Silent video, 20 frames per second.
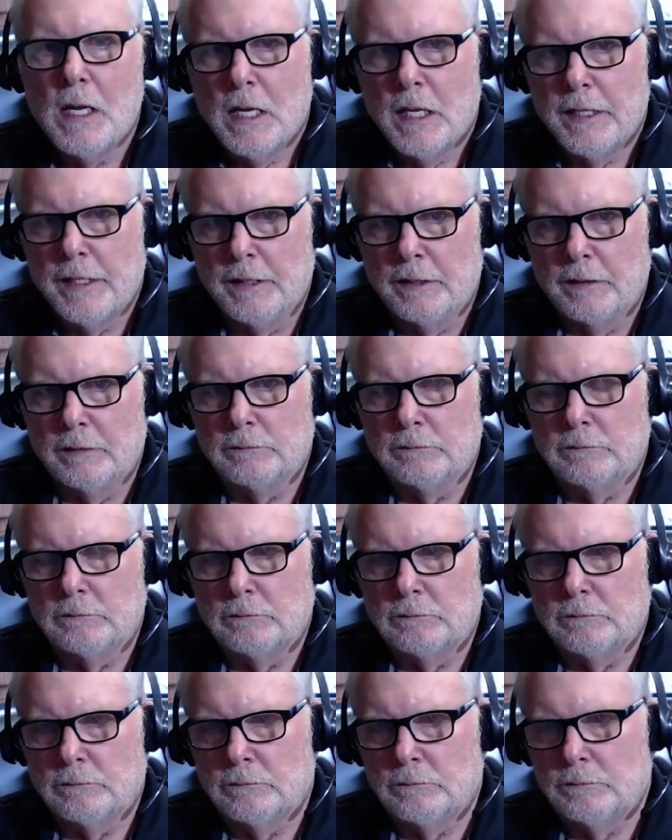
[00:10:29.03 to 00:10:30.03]
You know,
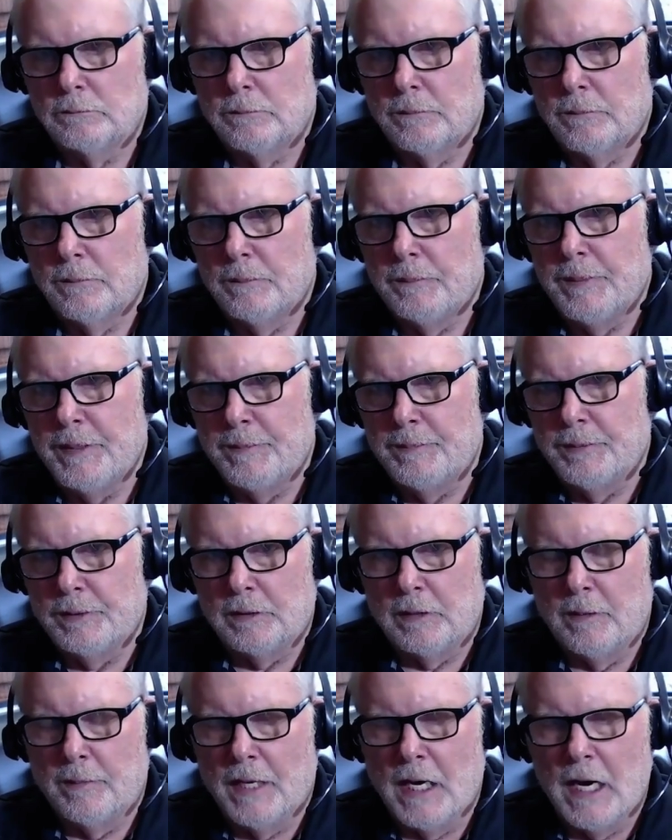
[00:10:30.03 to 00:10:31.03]
people
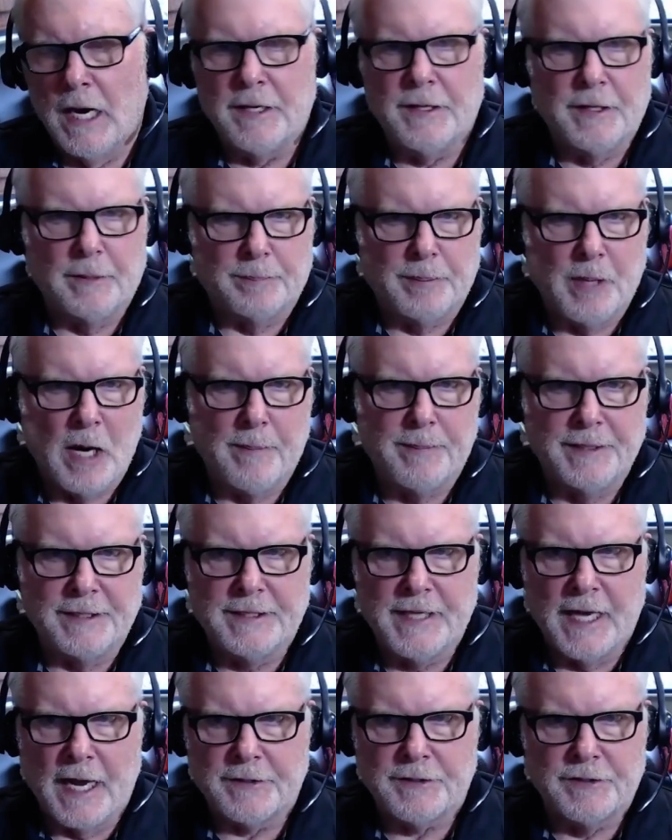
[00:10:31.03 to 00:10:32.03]
are behind on their property
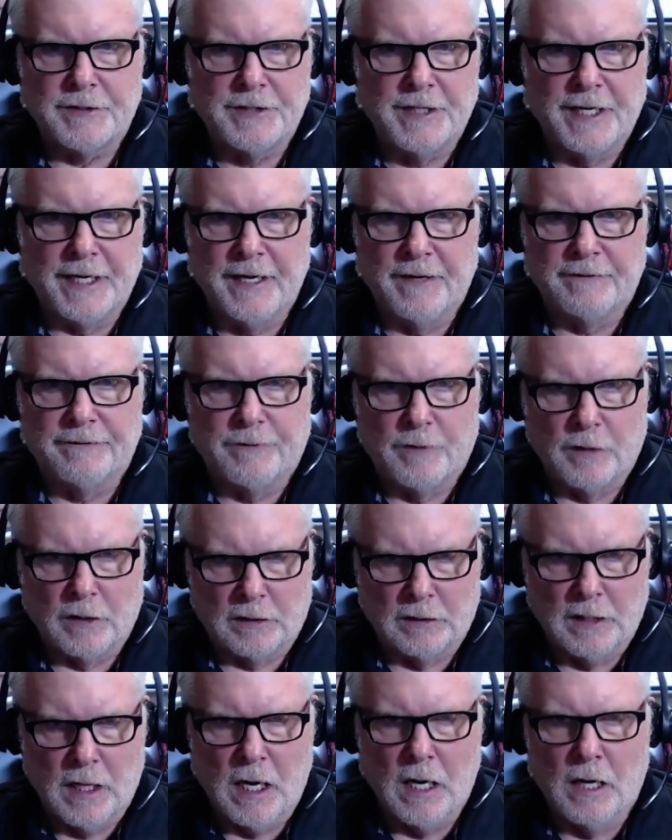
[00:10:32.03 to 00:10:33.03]
taxes, they get
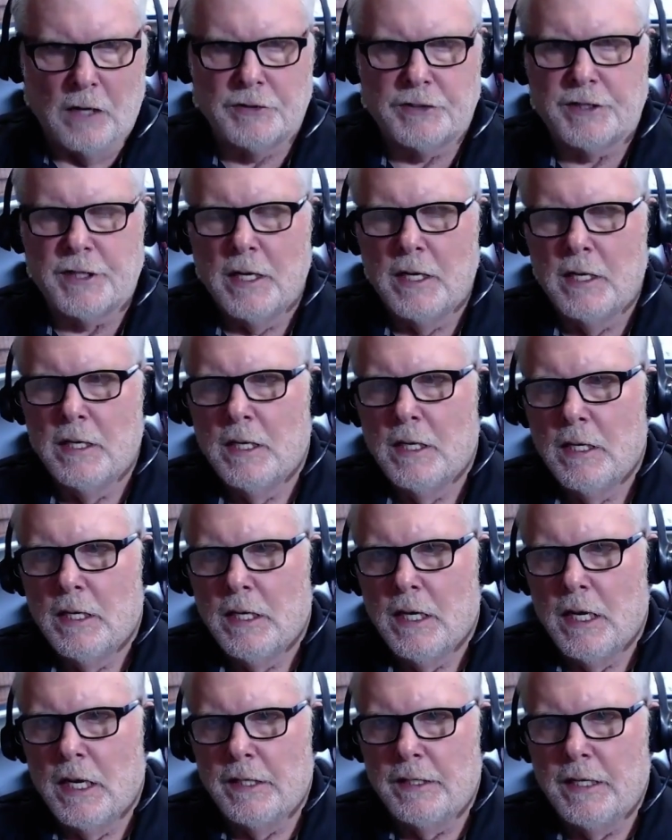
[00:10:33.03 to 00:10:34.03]
foreclosed,
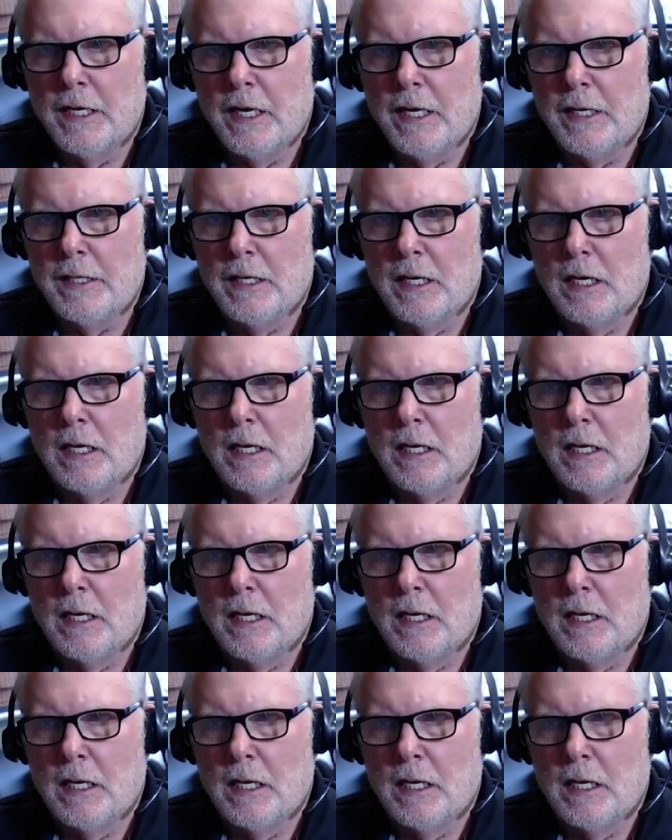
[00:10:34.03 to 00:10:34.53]
and then